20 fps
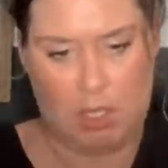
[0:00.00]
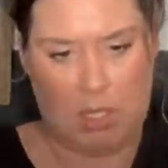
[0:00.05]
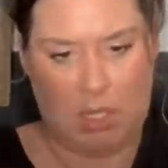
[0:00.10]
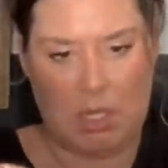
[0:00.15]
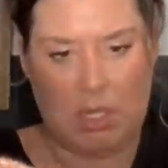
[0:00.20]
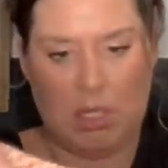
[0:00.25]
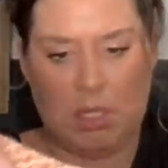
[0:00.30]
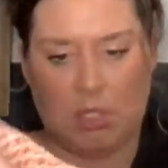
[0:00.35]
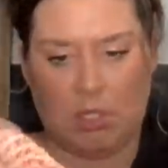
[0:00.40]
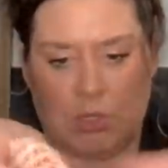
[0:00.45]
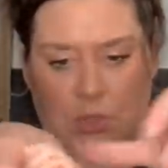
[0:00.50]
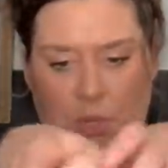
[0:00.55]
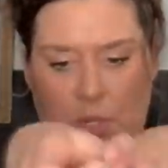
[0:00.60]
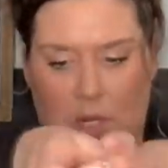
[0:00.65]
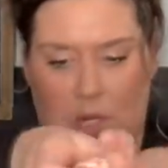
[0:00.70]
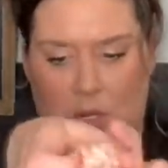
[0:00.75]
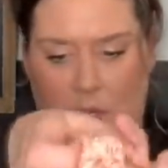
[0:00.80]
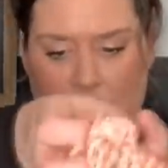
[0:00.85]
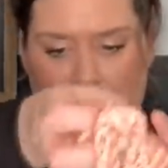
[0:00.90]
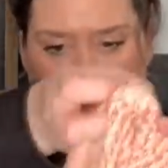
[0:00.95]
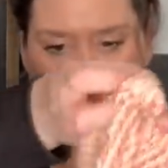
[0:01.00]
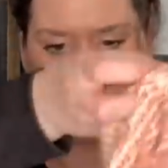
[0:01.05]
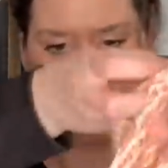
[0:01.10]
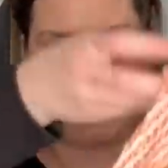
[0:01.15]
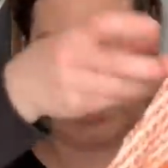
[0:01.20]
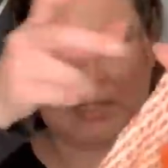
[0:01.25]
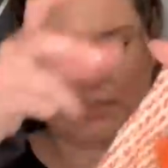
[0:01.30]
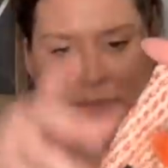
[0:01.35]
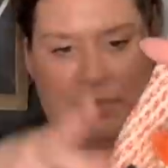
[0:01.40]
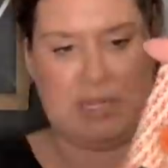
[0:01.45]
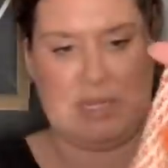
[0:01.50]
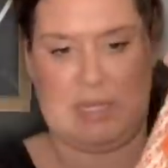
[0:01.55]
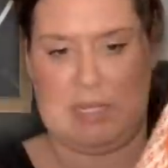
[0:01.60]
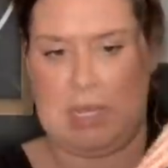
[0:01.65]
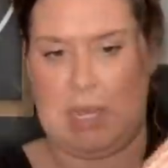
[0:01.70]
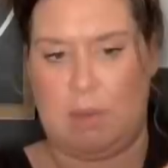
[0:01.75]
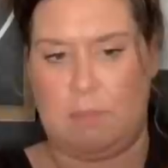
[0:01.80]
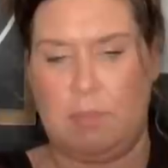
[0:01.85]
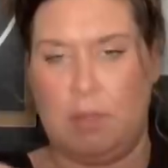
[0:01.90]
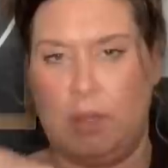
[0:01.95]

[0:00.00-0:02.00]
English rose, size medium.